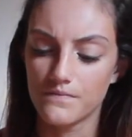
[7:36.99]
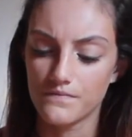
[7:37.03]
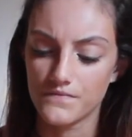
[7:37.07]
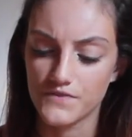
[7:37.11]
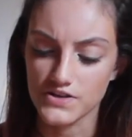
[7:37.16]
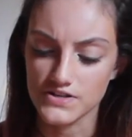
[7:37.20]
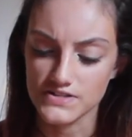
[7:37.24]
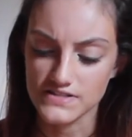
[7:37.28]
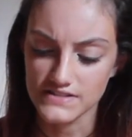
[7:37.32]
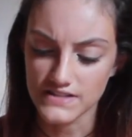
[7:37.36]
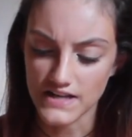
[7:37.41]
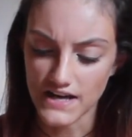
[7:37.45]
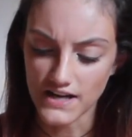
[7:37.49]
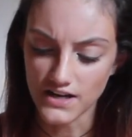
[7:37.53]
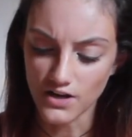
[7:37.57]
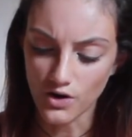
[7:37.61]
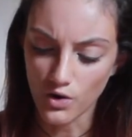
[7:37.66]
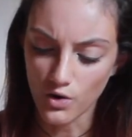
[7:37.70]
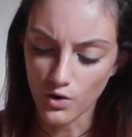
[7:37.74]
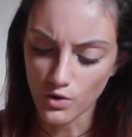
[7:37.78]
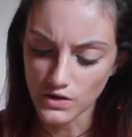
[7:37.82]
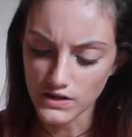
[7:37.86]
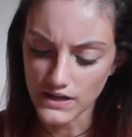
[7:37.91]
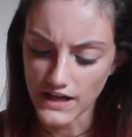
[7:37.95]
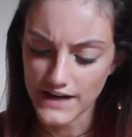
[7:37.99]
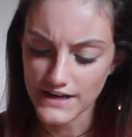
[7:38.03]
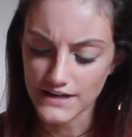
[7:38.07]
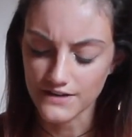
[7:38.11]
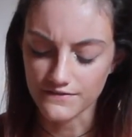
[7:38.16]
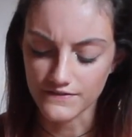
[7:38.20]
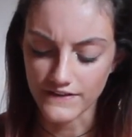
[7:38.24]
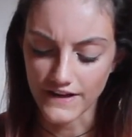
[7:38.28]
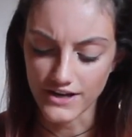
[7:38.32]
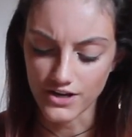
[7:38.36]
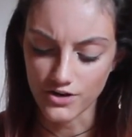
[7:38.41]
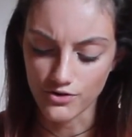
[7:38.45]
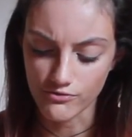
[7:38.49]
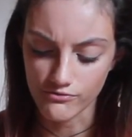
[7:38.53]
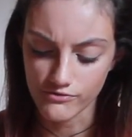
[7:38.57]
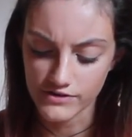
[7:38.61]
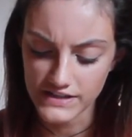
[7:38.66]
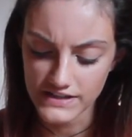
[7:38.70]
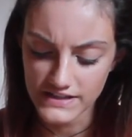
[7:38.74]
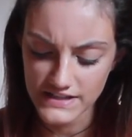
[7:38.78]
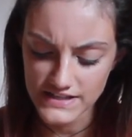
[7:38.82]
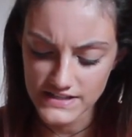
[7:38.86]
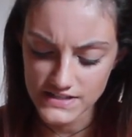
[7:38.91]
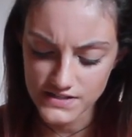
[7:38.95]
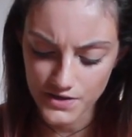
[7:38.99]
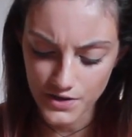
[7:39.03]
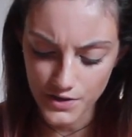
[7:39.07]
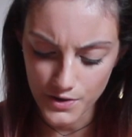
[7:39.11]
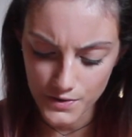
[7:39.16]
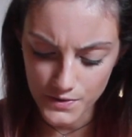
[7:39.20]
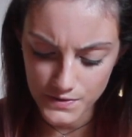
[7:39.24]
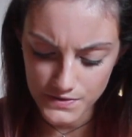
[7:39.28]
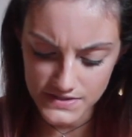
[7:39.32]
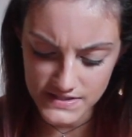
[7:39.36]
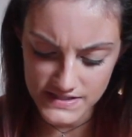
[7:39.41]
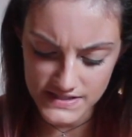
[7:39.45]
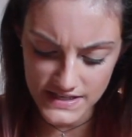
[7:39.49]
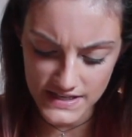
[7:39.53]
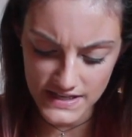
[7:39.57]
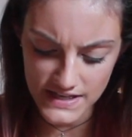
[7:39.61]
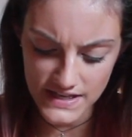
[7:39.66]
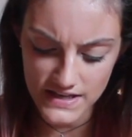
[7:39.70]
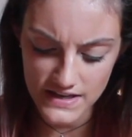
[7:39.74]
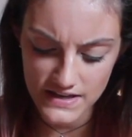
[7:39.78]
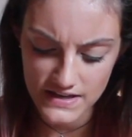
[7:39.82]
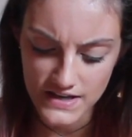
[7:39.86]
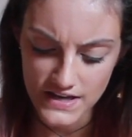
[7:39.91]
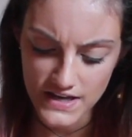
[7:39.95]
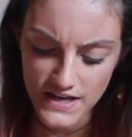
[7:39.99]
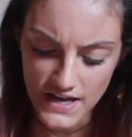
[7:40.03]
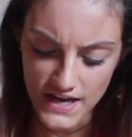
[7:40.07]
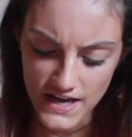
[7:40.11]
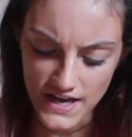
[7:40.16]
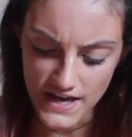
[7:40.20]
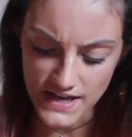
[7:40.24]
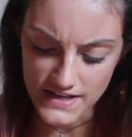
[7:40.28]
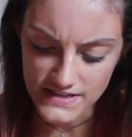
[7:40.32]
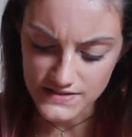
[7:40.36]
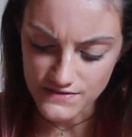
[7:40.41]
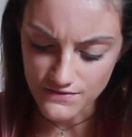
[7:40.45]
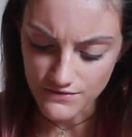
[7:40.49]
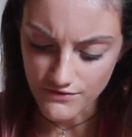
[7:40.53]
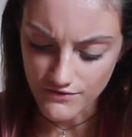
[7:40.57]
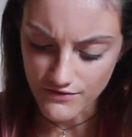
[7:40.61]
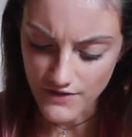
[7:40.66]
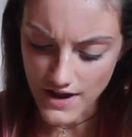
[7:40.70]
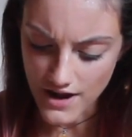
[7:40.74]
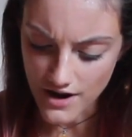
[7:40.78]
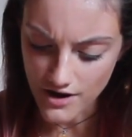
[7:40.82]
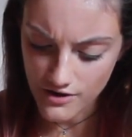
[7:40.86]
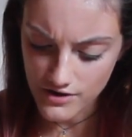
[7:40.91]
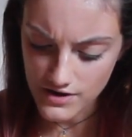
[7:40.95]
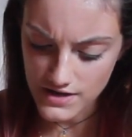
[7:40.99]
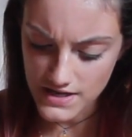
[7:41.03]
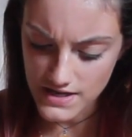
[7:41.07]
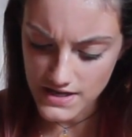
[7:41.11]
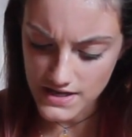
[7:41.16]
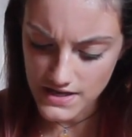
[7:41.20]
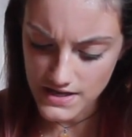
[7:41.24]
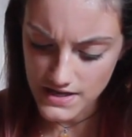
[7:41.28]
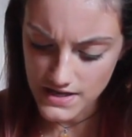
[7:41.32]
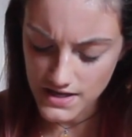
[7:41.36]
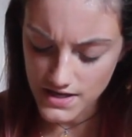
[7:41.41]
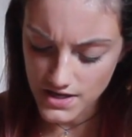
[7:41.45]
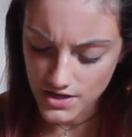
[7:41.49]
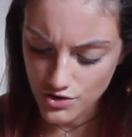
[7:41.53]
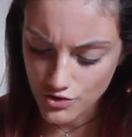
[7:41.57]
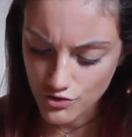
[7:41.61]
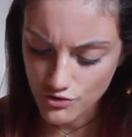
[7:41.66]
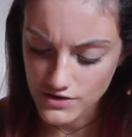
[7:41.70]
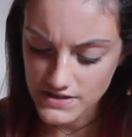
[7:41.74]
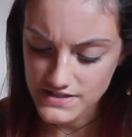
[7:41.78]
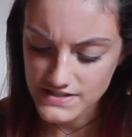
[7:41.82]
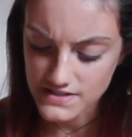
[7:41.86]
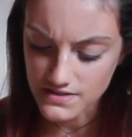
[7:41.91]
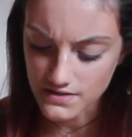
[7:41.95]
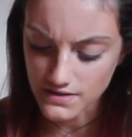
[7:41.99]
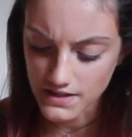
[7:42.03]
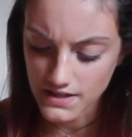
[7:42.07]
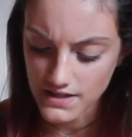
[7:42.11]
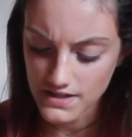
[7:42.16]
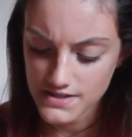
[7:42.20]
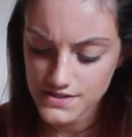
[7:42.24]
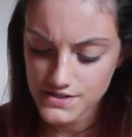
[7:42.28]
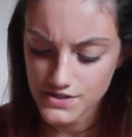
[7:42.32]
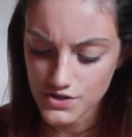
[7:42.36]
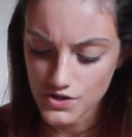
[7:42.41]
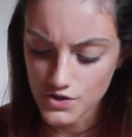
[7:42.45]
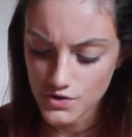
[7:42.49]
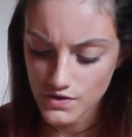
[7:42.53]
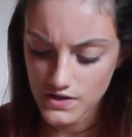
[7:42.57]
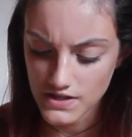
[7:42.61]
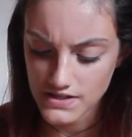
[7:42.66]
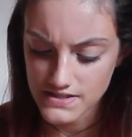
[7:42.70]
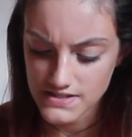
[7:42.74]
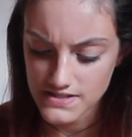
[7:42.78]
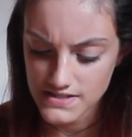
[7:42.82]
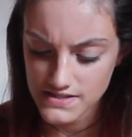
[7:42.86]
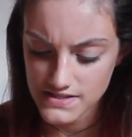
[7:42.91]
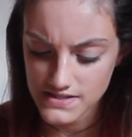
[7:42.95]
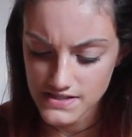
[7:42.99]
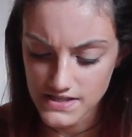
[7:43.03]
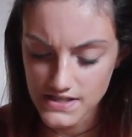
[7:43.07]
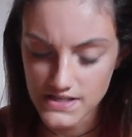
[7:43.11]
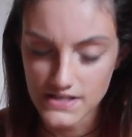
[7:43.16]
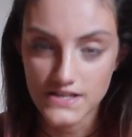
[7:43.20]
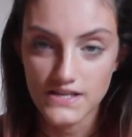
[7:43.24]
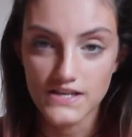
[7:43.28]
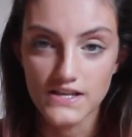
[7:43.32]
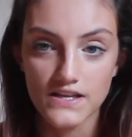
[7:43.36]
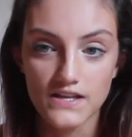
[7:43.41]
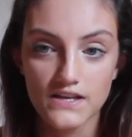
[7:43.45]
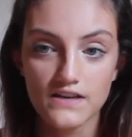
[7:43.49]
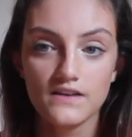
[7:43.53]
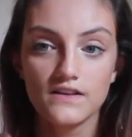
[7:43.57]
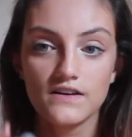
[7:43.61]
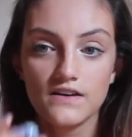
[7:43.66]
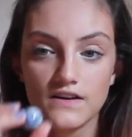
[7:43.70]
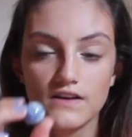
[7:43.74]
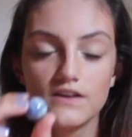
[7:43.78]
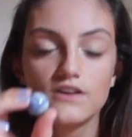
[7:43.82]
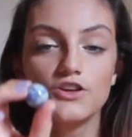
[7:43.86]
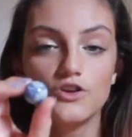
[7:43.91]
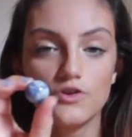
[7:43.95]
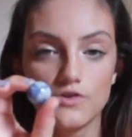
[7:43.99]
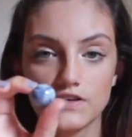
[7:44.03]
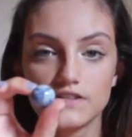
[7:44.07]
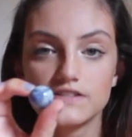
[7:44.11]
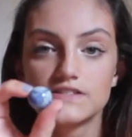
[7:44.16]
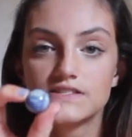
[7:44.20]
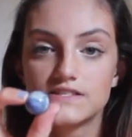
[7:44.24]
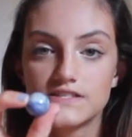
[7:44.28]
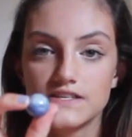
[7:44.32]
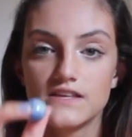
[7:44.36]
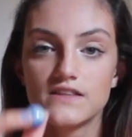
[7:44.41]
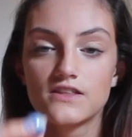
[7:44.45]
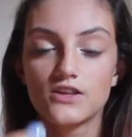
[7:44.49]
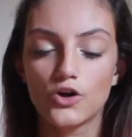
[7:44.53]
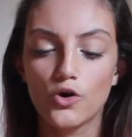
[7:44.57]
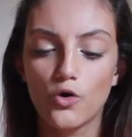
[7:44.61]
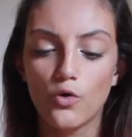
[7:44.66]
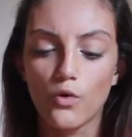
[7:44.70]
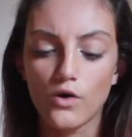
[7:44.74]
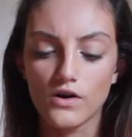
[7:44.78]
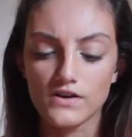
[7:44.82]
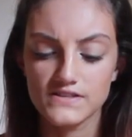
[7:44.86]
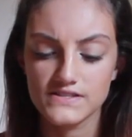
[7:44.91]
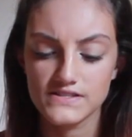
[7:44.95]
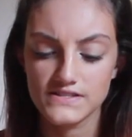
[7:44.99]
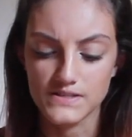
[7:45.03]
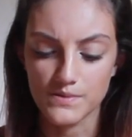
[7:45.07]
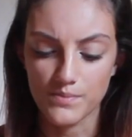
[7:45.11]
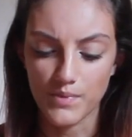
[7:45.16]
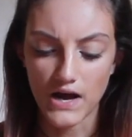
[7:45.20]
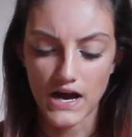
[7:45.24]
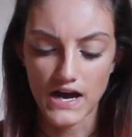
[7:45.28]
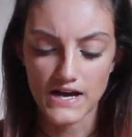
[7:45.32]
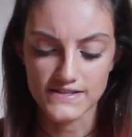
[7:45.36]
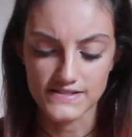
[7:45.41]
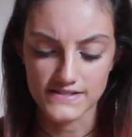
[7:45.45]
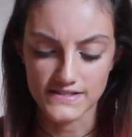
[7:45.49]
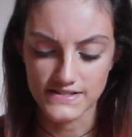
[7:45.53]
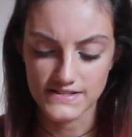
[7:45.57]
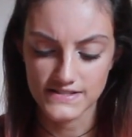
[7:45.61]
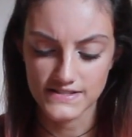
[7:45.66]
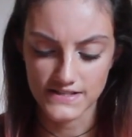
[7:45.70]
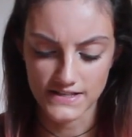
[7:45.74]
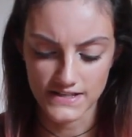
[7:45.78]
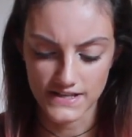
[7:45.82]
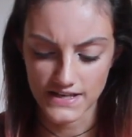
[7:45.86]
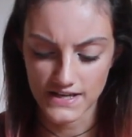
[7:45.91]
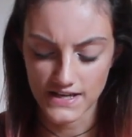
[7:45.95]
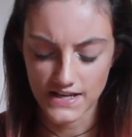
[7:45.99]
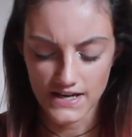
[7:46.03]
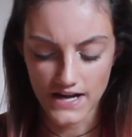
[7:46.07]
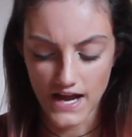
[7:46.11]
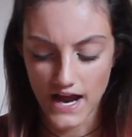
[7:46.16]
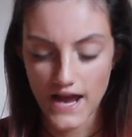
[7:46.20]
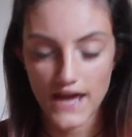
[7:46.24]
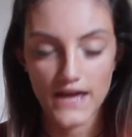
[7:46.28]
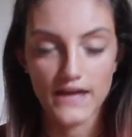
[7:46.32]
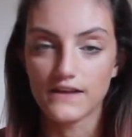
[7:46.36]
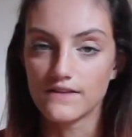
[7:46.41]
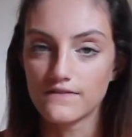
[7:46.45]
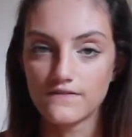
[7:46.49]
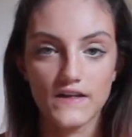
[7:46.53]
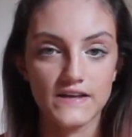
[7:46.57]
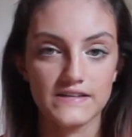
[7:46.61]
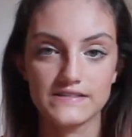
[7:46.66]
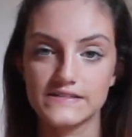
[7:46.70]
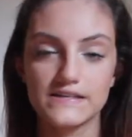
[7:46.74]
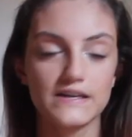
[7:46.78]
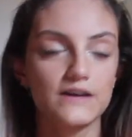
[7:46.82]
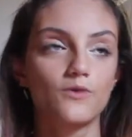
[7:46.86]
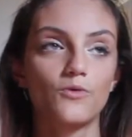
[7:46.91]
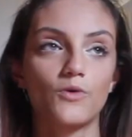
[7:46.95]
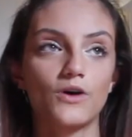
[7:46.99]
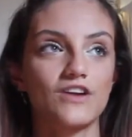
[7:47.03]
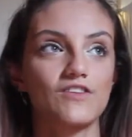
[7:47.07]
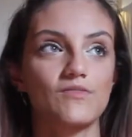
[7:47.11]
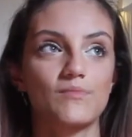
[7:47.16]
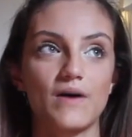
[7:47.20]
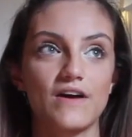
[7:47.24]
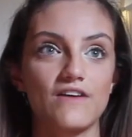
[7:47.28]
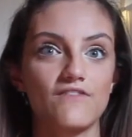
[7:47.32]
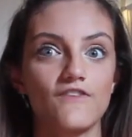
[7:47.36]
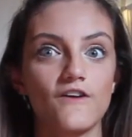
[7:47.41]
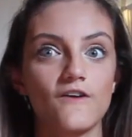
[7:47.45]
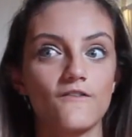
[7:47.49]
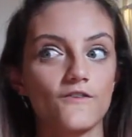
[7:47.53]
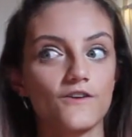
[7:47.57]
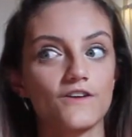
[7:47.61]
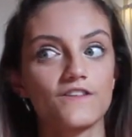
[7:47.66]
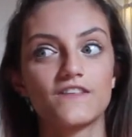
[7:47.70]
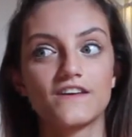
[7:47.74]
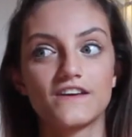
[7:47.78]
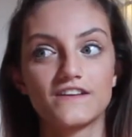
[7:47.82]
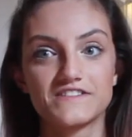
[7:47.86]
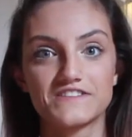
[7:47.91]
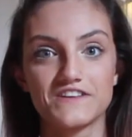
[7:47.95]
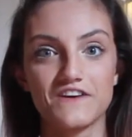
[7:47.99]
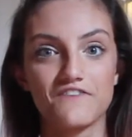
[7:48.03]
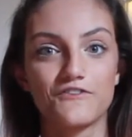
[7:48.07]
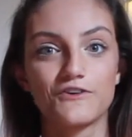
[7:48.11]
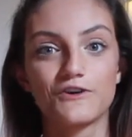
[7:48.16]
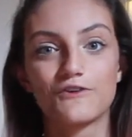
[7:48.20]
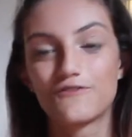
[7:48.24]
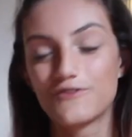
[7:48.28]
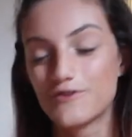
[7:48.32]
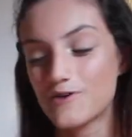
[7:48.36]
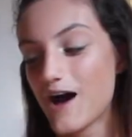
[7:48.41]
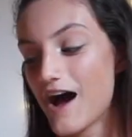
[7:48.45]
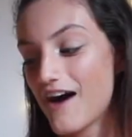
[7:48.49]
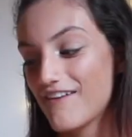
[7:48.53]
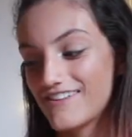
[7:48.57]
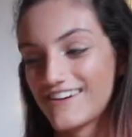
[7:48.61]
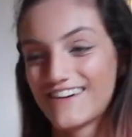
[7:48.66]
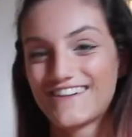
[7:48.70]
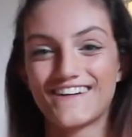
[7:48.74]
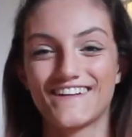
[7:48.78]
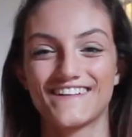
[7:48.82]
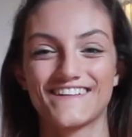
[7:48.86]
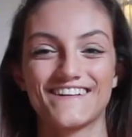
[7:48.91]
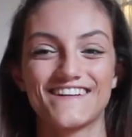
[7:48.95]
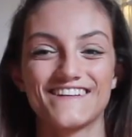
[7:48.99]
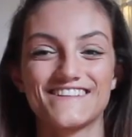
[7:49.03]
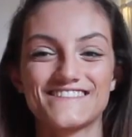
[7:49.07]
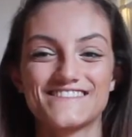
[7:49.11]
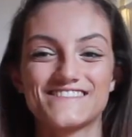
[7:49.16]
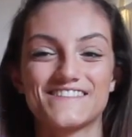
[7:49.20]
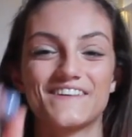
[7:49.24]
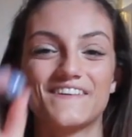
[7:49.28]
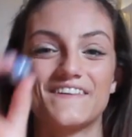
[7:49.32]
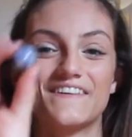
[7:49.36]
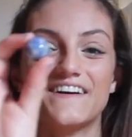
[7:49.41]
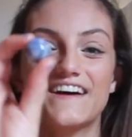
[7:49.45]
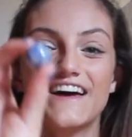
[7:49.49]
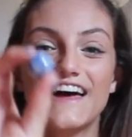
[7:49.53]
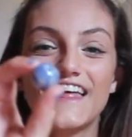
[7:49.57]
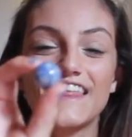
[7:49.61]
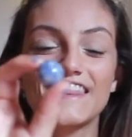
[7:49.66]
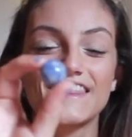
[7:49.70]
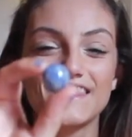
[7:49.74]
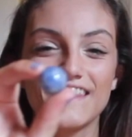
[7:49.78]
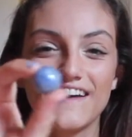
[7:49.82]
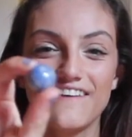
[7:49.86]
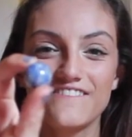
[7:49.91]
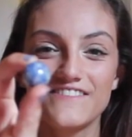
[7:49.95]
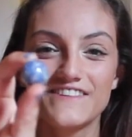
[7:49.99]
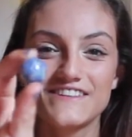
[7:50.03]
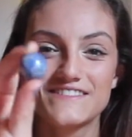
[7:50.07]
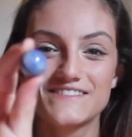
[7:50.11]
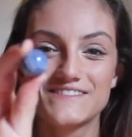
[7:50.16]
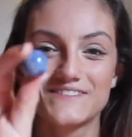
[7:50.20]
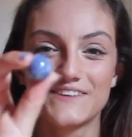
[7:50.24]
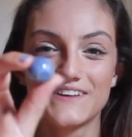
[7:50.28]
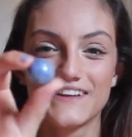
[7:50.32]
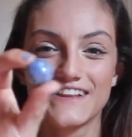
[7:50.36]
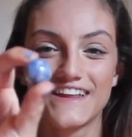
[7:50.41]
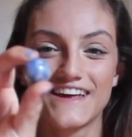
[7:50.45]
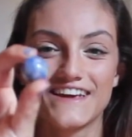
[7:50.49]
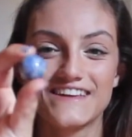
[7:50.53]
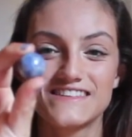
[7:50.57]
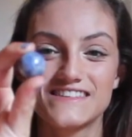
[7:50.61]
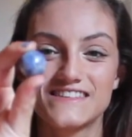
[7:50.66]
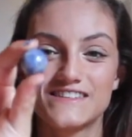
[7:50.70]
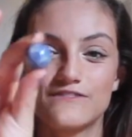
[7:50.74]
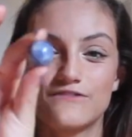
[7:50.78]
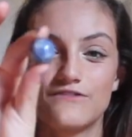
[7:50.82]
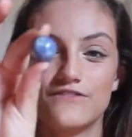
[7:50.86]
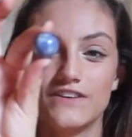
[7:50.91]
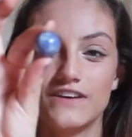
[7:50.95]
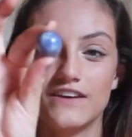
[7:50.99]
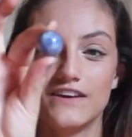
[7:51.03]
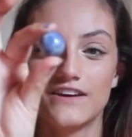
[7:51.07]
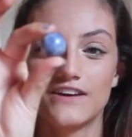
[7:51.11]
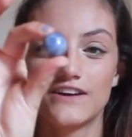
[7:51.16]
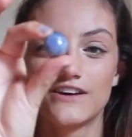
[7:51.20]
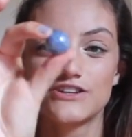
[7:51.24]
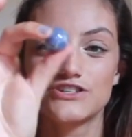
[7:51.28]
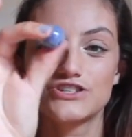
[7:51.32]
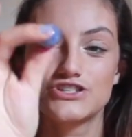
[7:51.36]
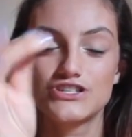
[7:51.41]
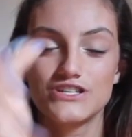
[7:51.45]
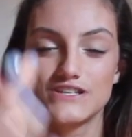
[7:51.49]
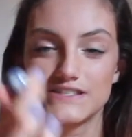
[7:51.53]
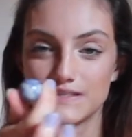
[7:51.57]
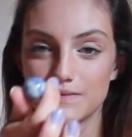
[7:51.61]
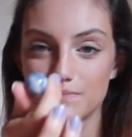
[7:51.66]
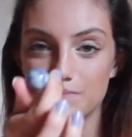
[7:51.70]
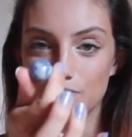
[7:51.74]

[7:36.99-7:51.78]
There's not a whole lot of like greeny tones in it. It's very crystally, so you can see the quartz deposits in it, and that's like one of my favorite things ever if you haven't caught on. So love this sodalite sphere. She's a